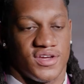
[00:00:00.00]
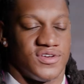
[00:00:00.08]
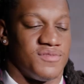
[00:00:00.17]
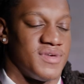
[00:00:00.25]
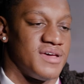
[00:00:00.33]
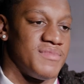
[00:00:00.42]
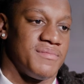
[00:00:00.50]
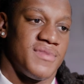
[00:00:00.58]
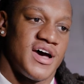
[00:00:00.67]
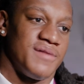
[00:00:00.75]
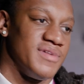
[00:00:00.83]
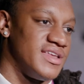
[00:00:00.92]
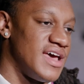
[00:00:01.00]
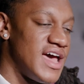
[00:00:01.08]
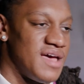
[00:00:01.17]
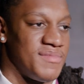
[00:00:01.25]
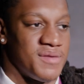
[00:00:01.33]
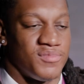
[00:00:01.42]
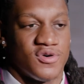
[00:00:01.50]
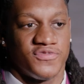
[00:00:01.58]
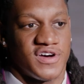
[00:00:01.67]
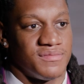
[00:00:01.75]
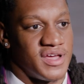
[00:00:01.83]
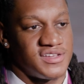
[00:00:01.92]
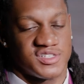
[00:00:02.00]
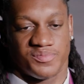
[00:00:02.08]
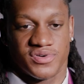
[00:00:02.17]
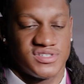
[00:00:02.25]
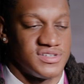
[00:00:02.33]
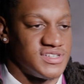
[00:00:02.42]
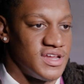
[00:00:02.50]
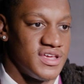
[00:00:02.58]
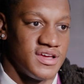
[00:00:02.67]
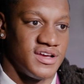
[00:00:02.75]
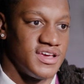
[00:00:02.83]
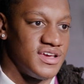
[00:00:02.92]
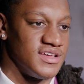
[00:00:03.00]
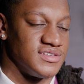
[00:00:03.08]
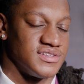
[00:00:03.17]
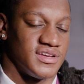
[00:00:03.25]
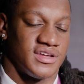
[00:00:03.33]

You know, man, my mom and dad, man, both of them, they just push us at a young age.